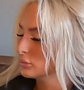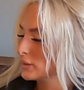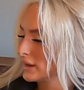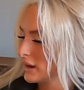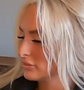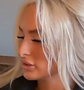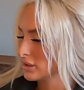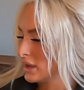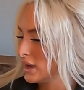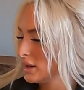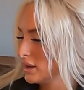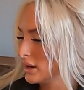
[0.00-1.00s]
week after
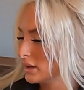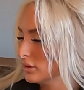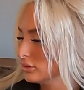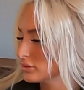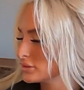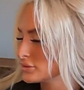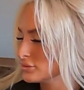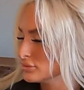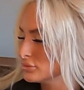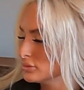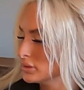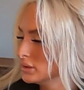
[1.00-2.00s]
that, I go
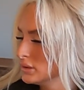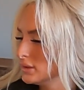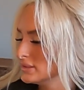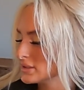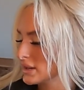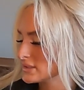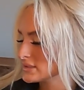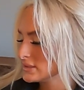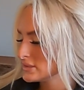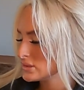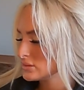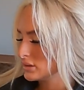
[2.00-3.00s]
to
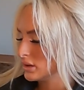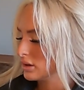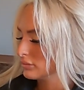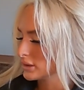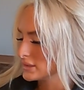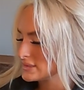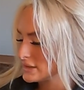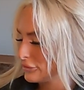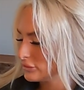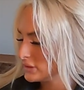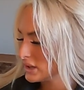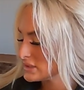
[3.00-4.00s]
Texas, really
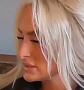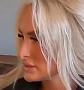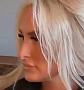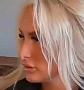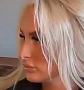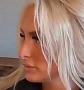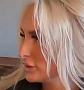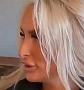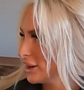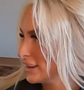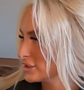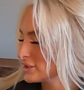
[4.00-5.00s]
South Texas for the Rio
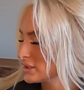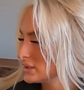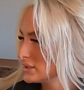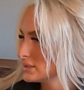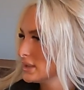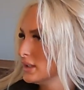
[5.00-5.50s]
Grande turkeys.